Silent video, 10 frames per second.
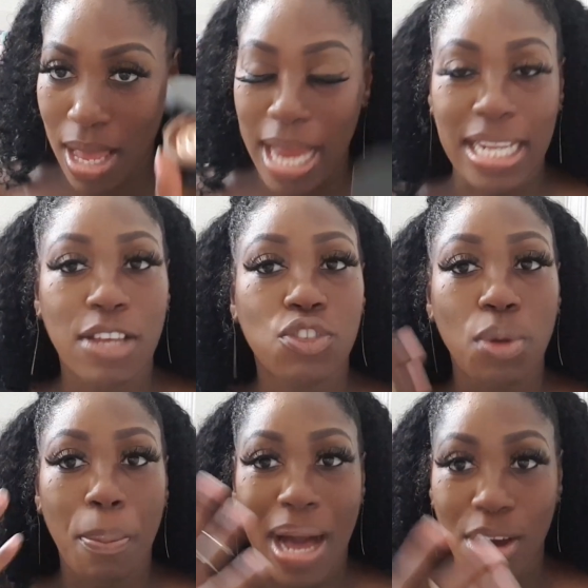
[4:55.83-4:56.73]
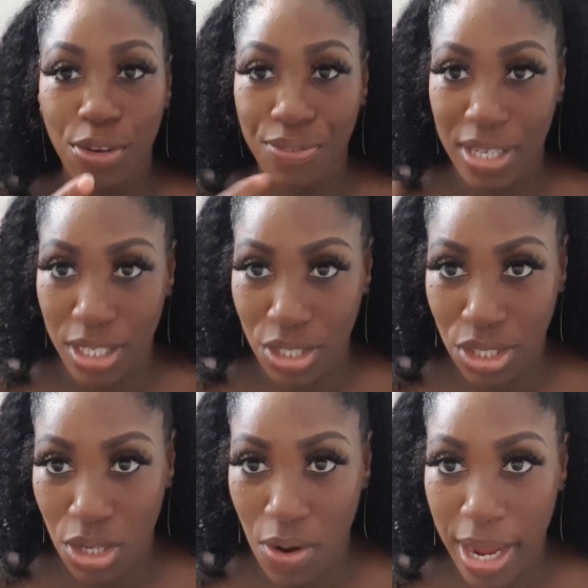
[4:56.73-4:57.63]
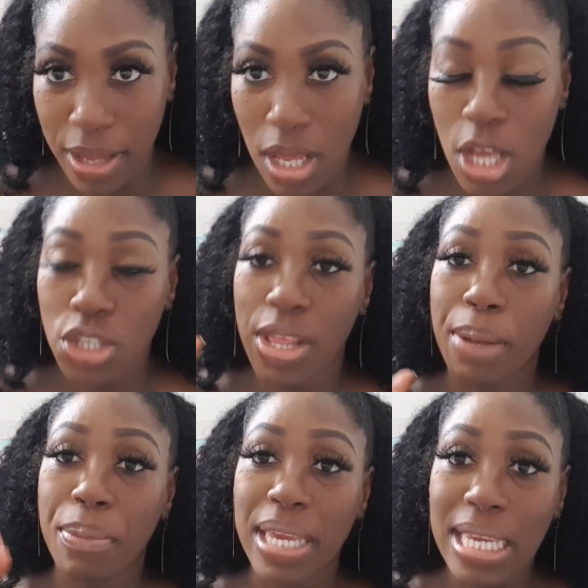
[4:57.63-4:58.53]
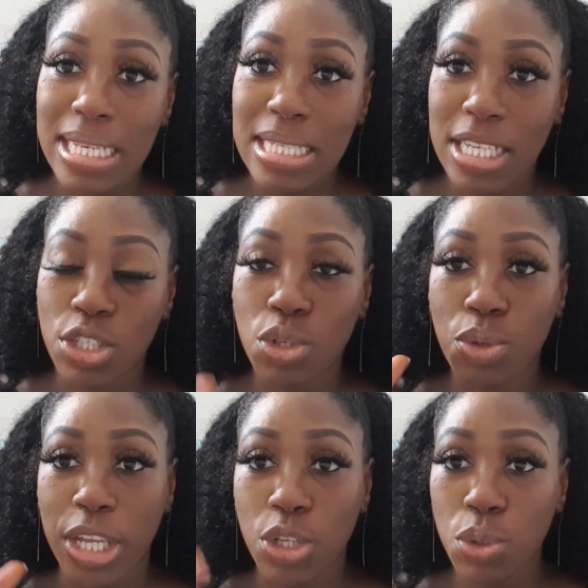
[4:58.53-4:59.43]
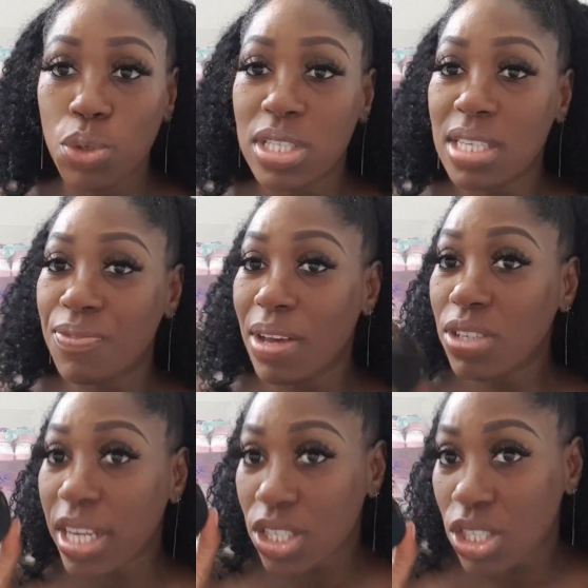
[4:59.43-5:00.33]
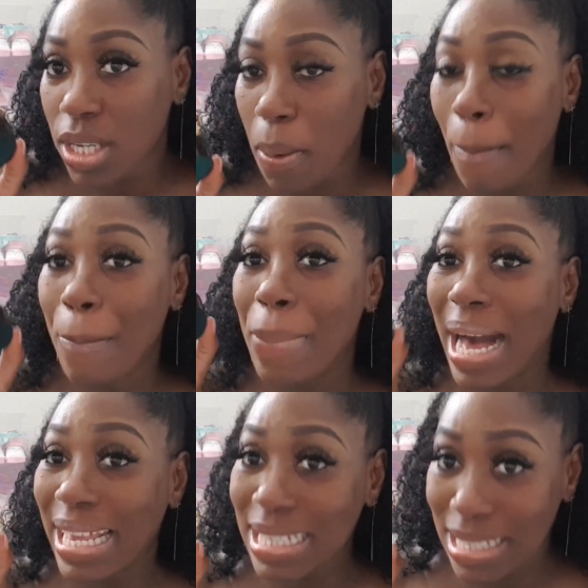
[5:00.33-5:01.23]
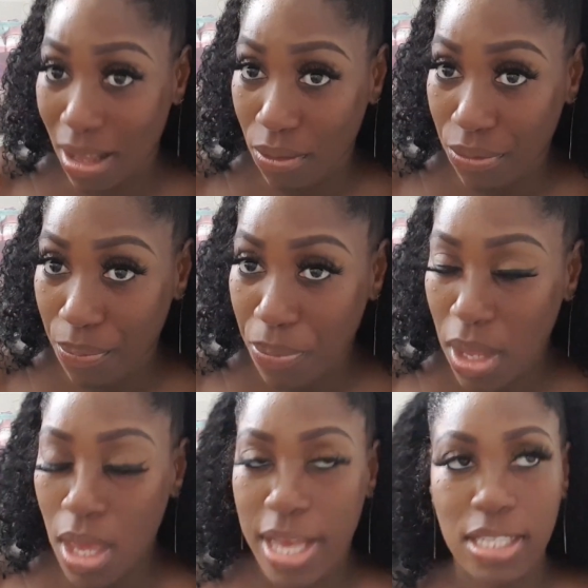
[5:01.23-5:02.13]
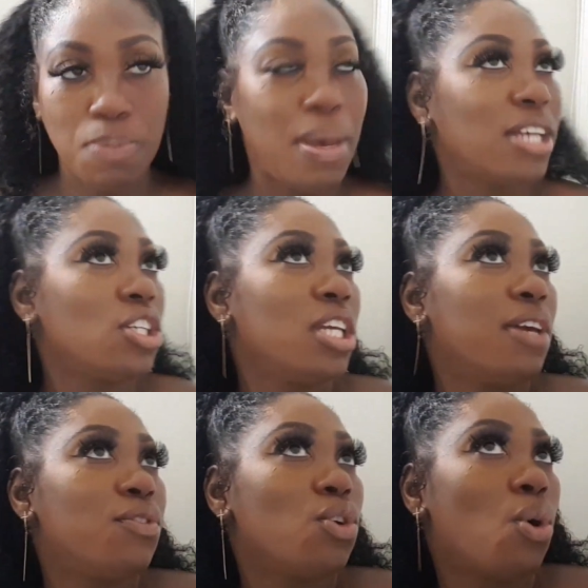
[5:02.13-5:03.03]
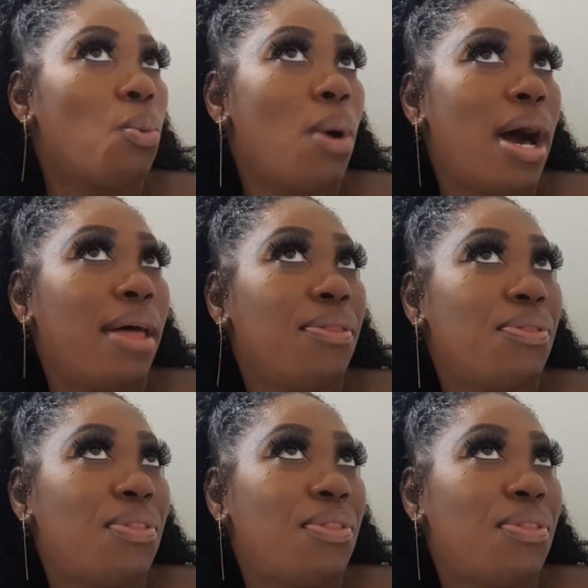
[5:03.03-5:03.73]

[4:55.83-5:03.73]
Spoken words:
and it gives you a powder finish. All right, so that means that you can use this foundation by itself, especially if you're one